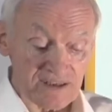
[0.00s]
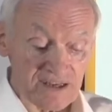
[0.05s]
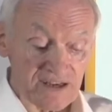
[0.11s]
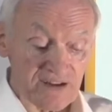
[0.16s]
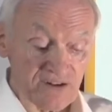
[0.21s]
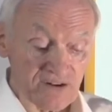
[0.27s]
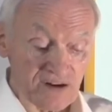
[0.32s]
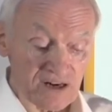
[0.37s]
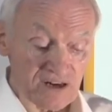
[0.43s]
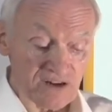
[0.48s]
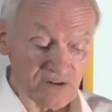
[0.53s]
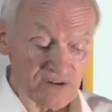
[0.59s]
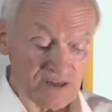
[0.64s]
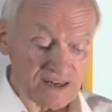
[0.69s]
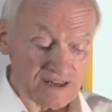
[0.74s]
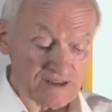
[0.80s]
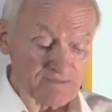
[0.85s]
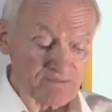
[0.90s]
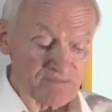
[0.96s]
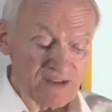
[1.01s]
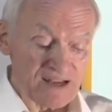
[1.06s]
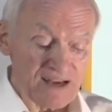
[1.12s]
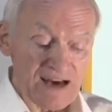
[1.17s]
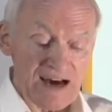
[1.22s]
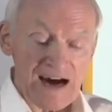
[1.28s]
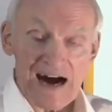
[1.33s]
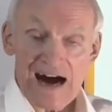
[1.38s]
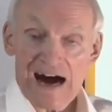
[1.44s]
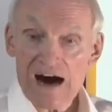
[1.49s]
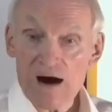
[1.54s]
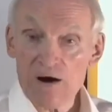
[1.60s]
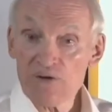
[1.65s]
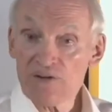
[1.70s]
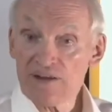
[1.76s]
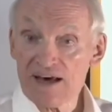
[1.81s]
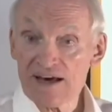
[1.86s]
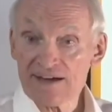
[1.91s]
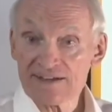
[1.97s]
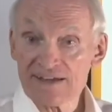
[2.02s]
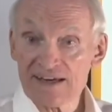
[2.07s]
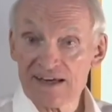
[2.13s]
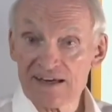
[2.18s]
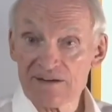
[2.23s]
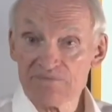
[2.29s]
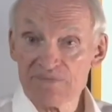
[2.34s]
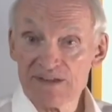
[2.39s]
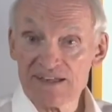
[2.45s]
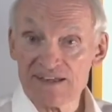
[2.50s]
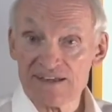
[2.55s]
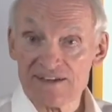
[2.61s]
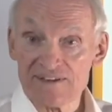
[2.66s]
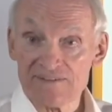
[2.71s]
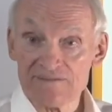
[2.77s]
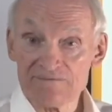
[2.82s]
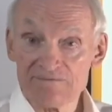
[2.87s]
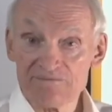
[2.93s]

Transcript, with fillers: Either are correct. How that can be.